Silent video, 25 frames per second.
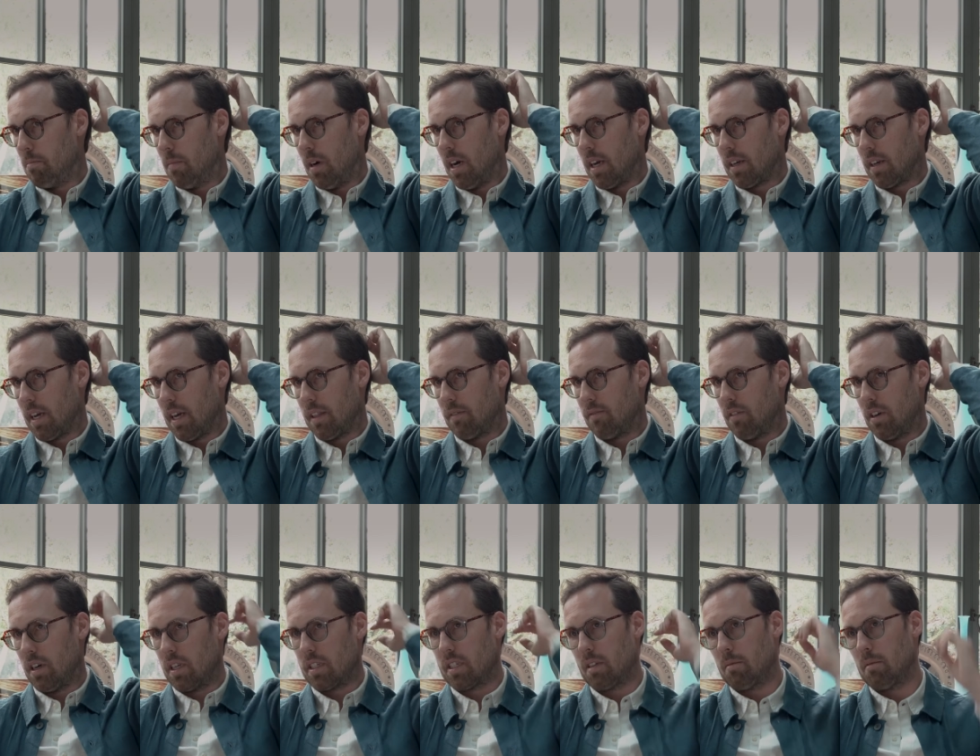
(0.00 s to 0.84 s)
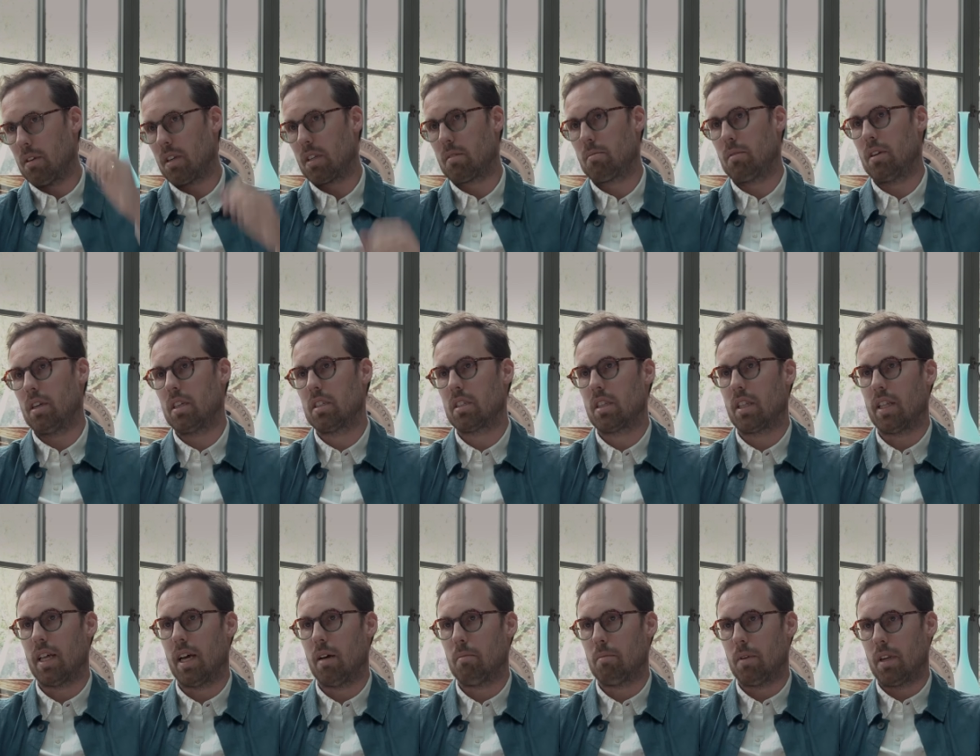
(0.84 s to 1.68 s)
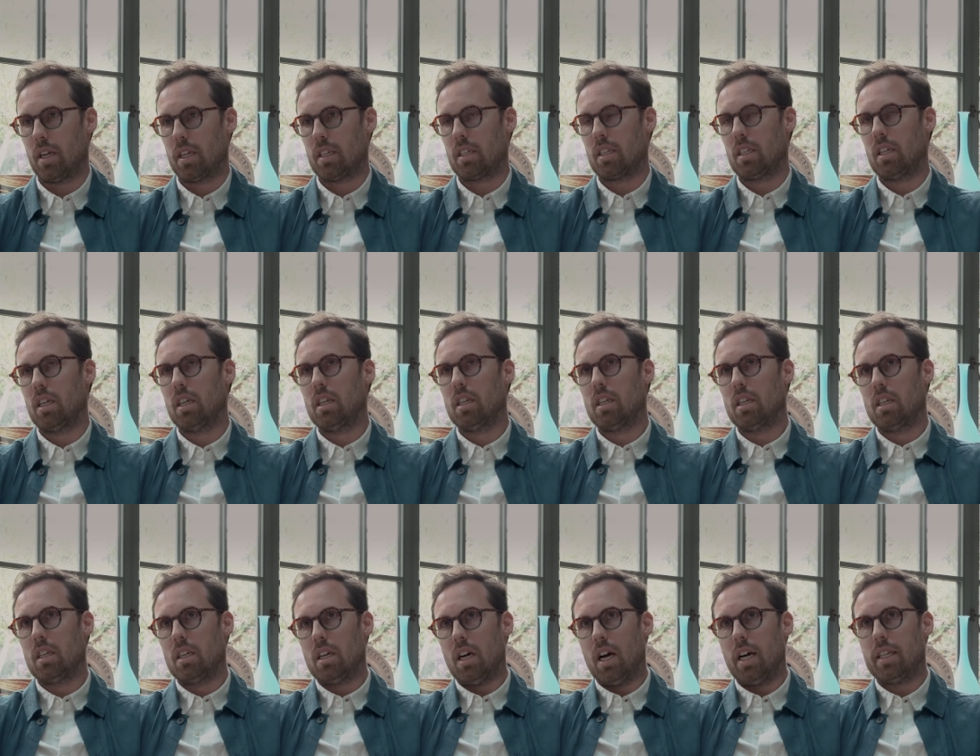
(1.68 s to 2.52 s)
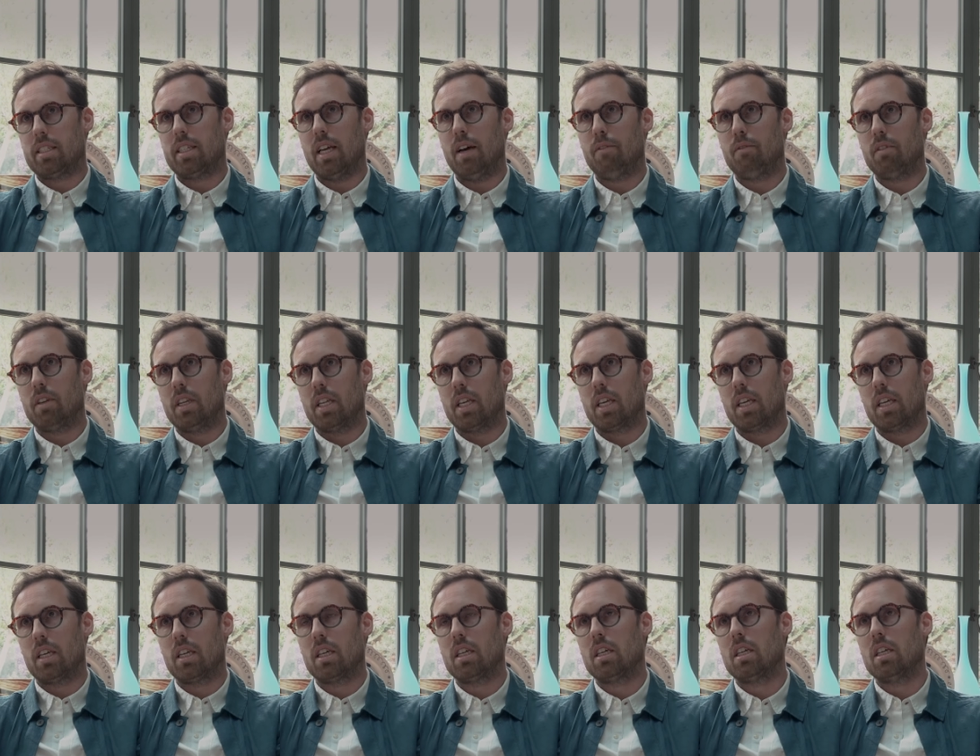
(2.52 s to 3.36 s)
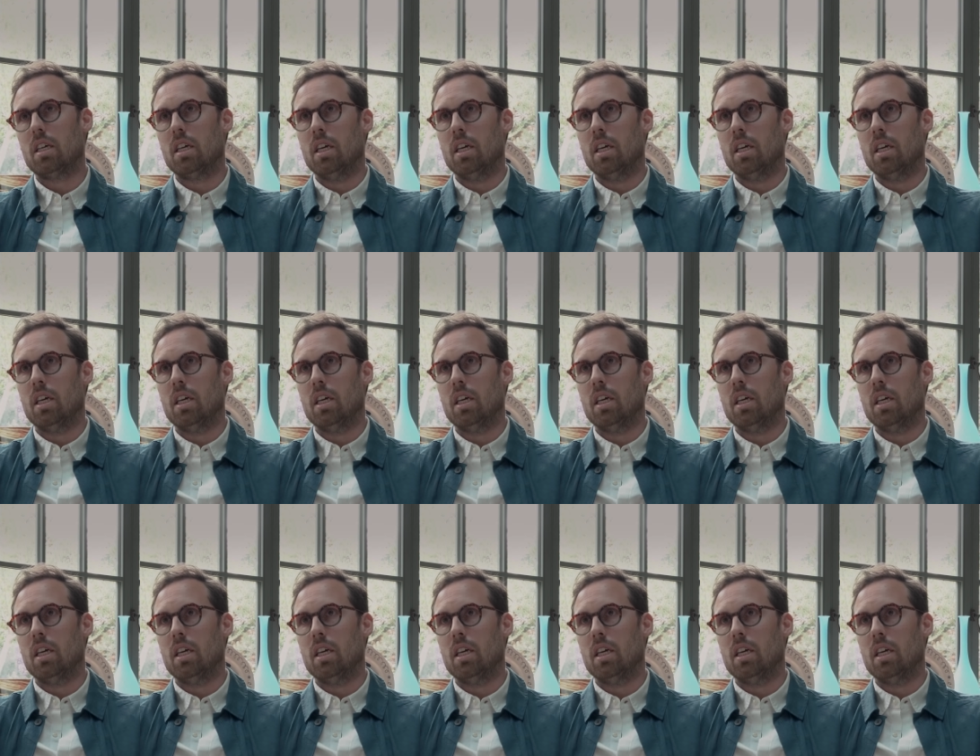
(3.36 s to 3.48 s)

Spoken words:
I had very similar experience to that, but I definitely,